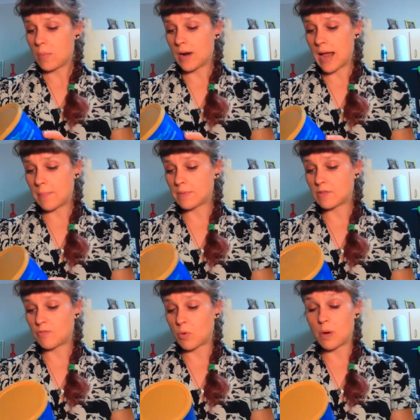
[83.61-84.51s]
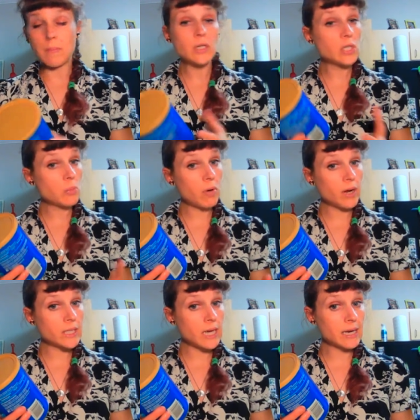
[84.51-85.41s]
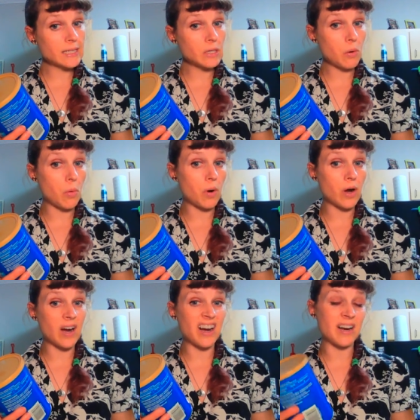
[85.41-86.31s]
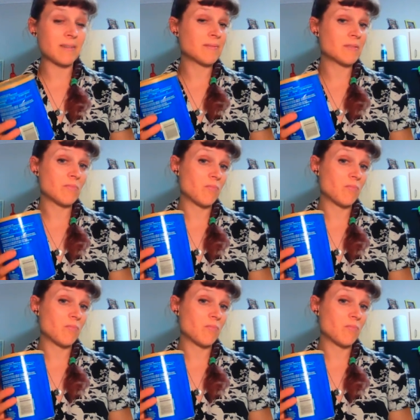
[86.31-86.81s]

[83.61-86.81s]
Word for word: perhaps for a mission project or